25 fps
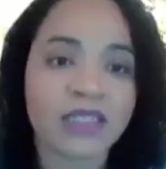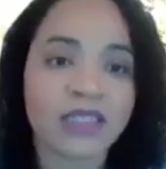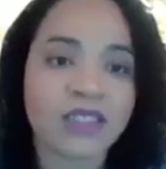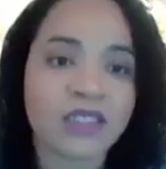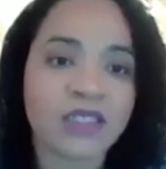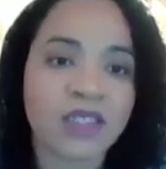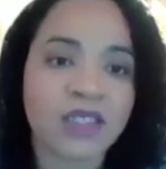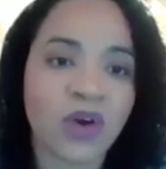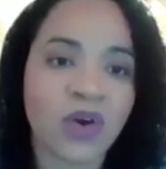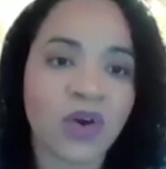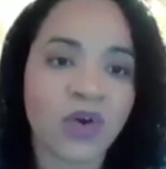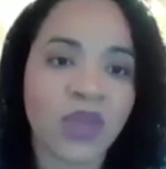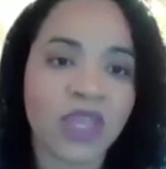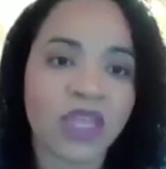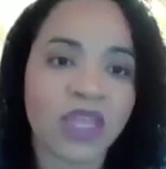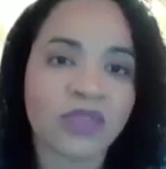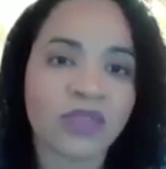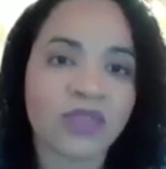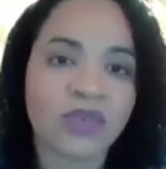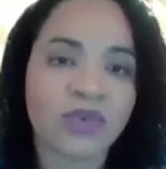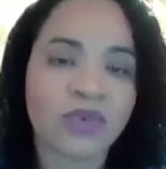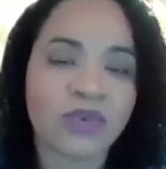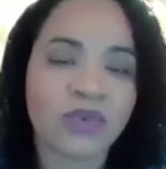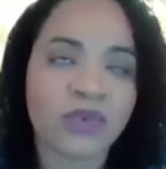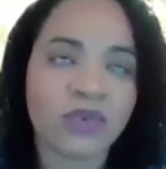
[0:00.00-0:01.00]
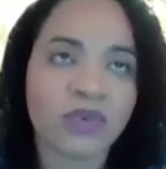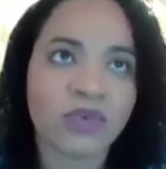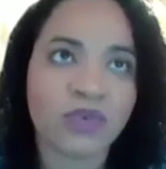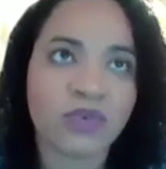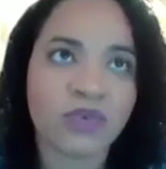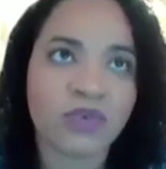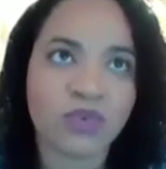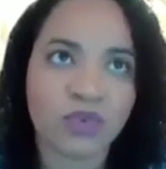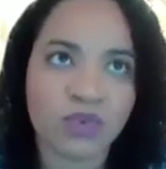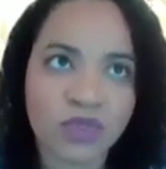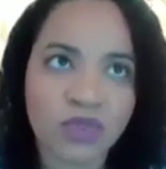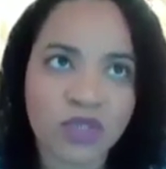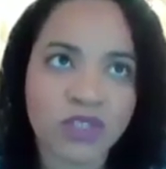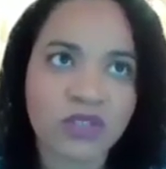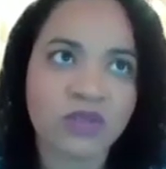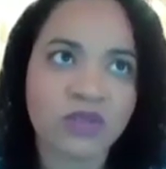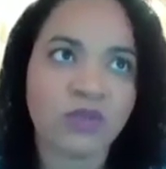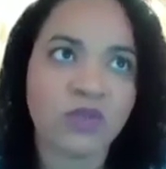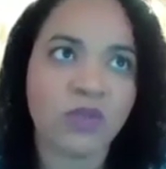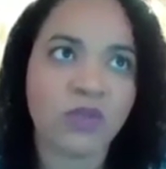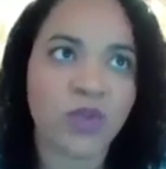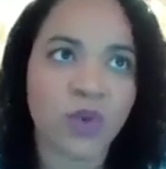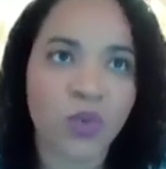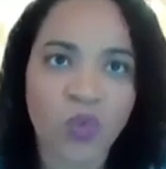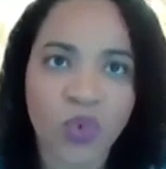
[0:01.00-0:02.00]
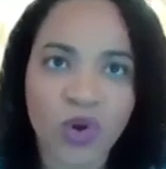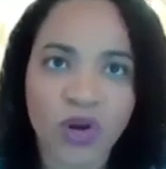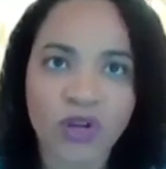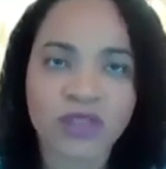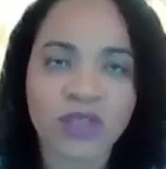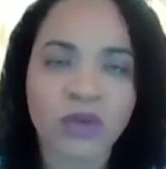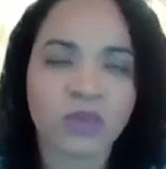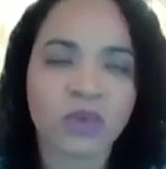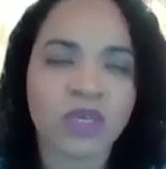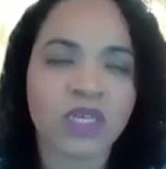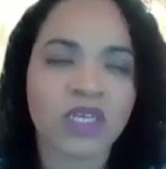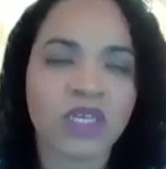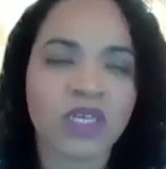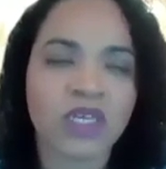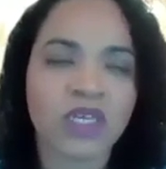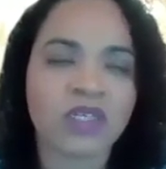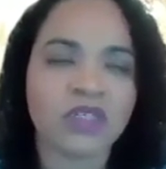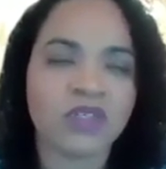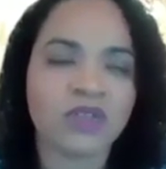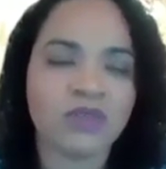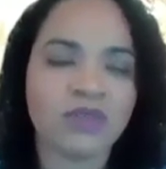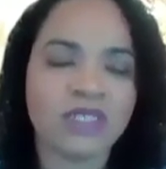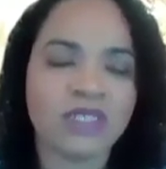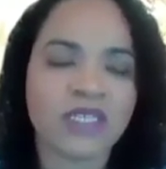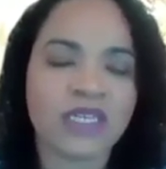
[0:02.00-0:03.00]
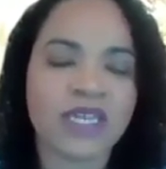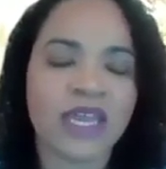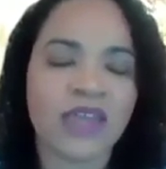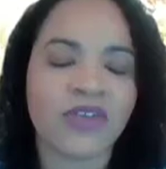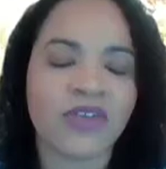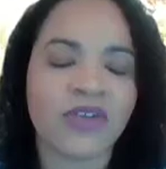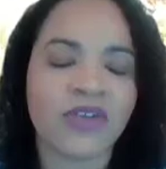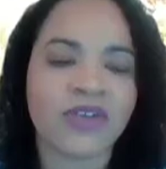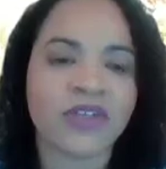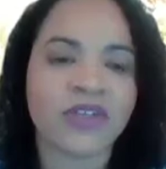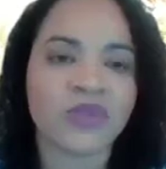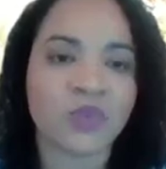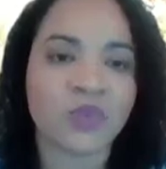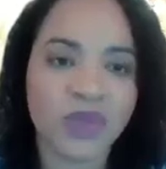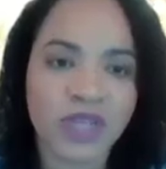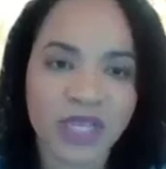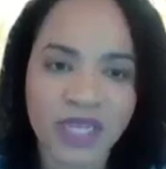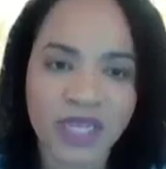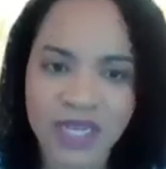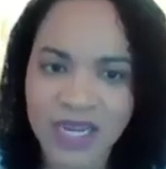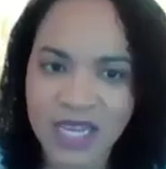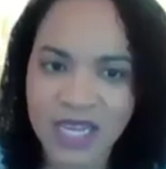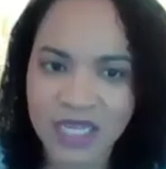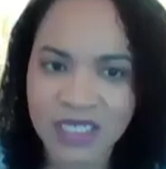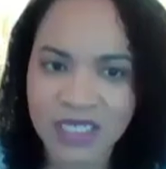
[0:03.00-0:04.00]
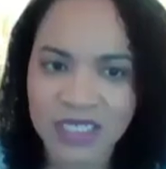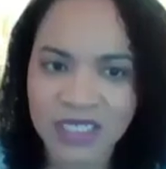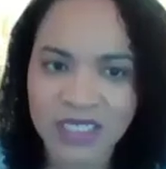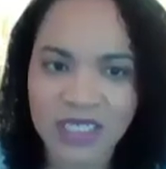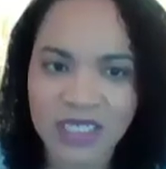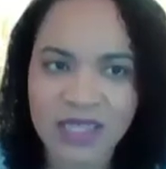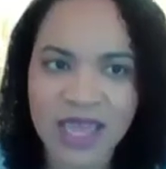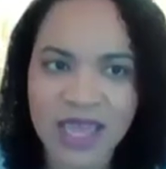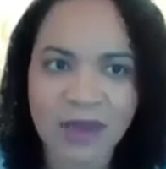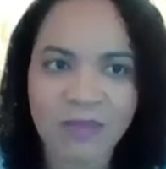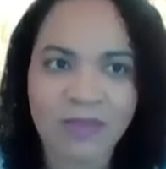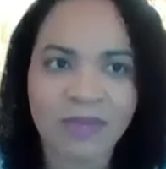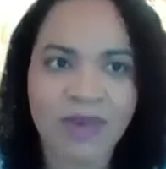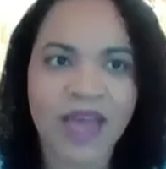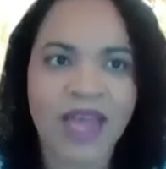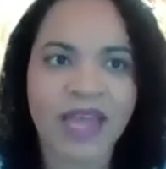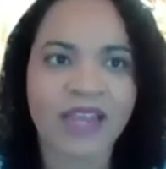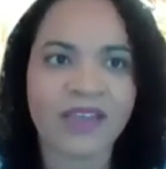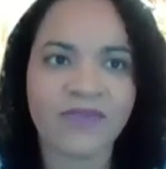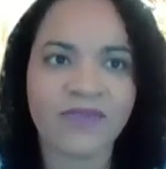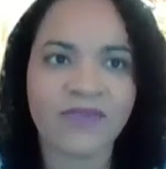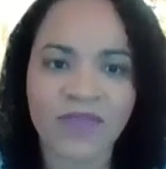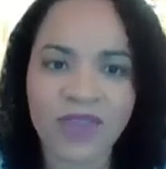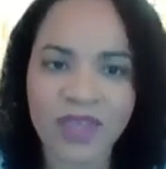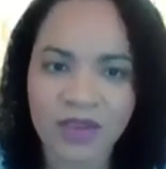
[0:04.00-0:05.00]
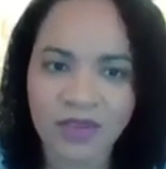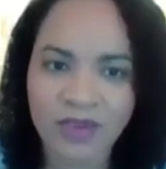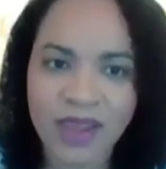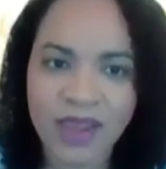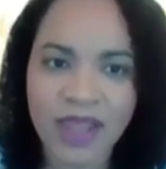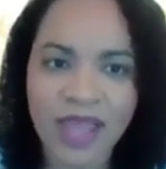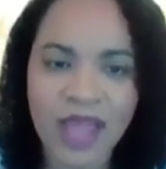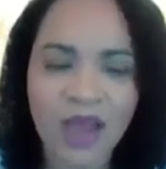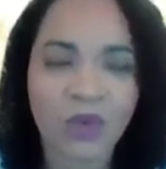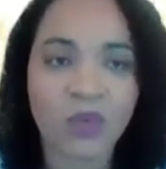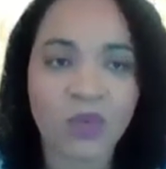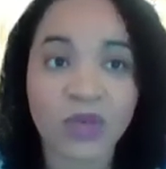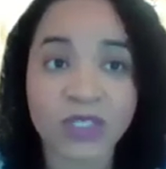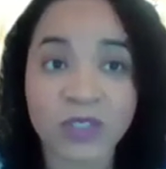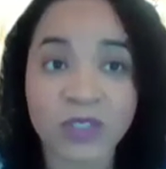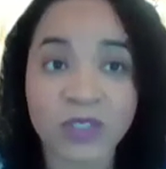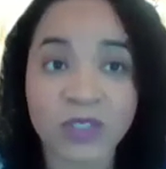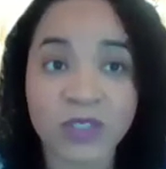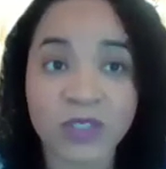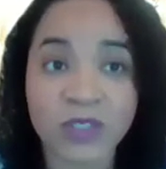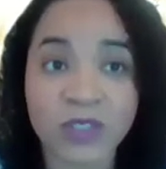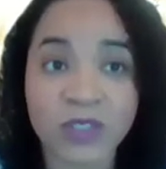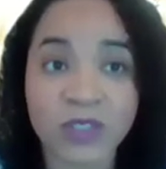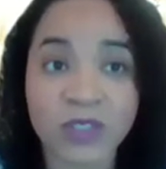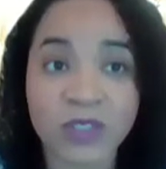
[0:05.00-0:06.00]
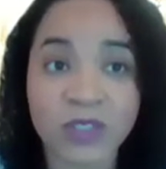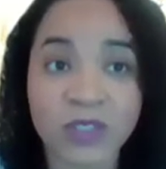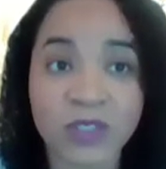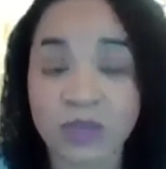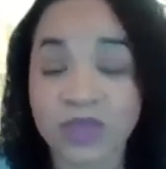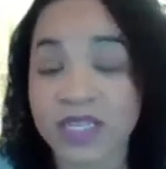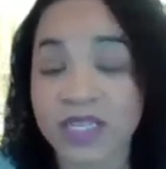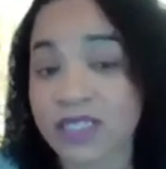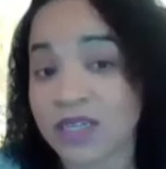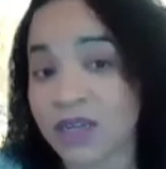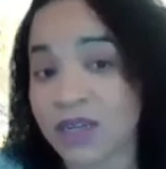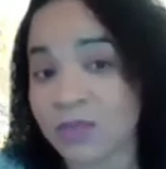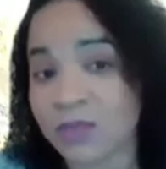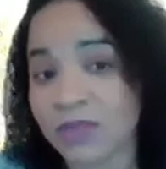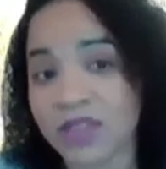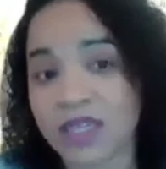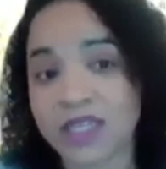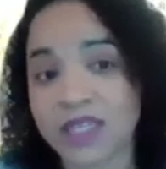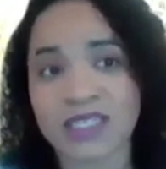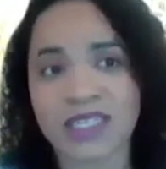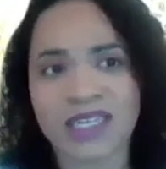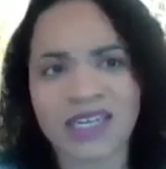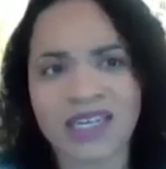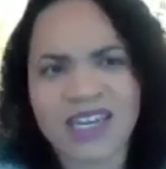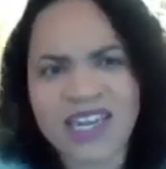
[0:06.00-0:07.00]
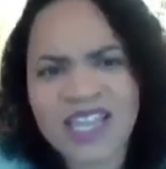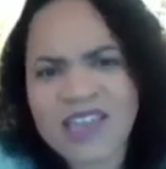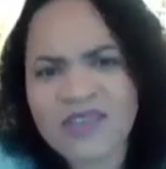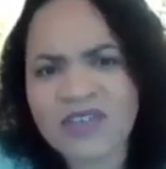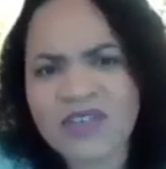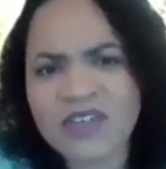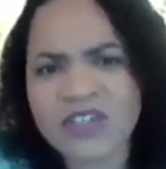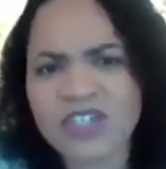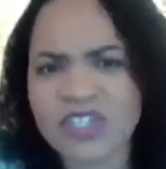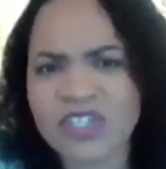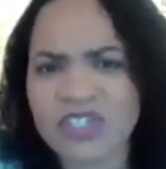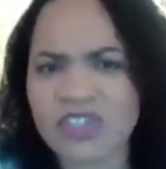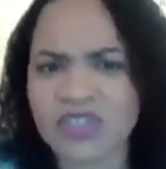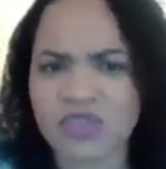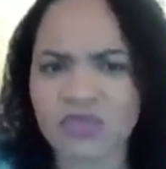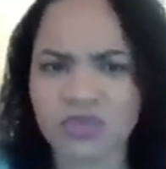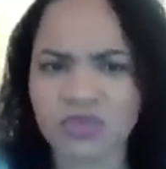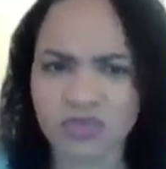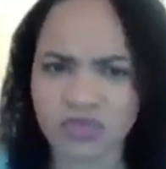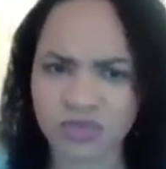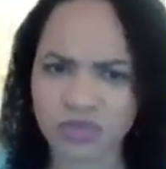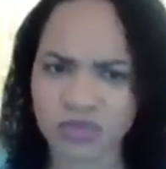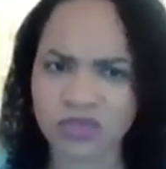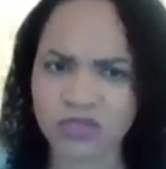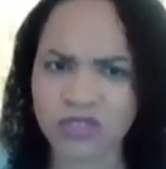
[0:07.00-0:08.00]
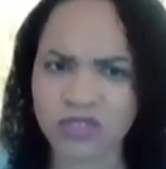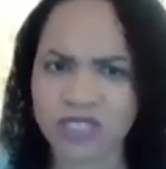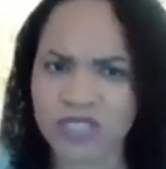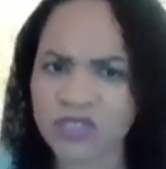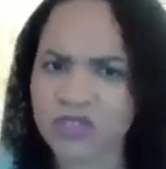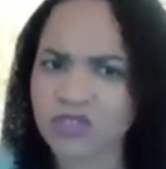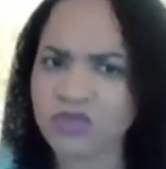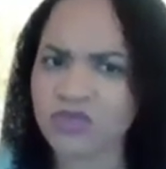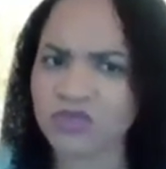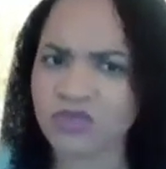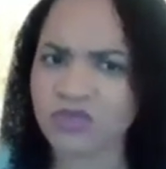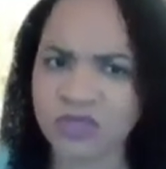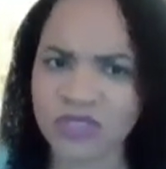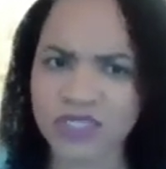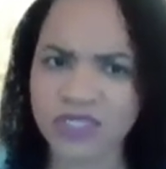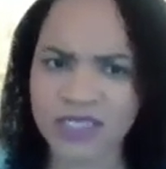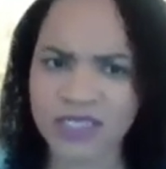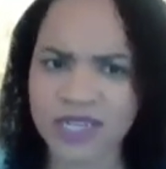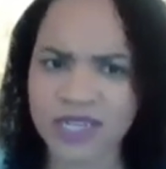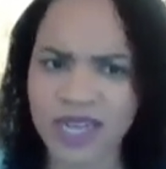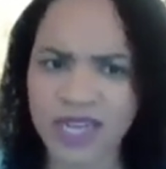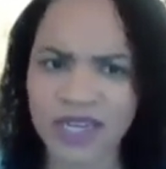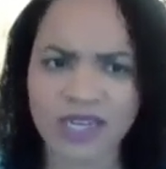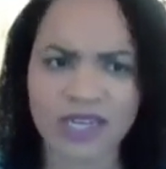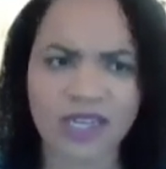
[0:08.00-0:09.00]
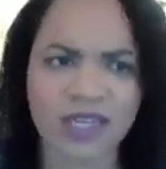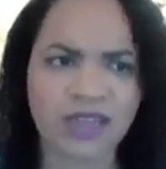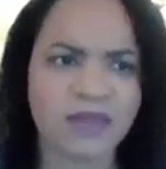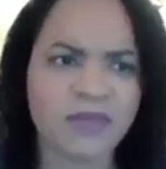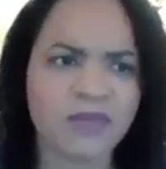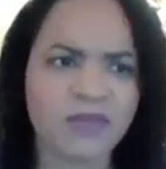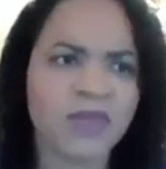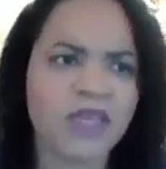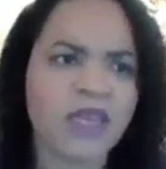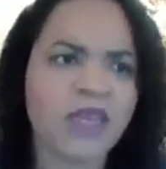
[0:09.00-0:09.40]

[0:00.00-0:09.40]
through the work that we can do together is reconnecting to that body, figuring out what's pleasant, unpleasant, and even just neutral, because neutral is not numb.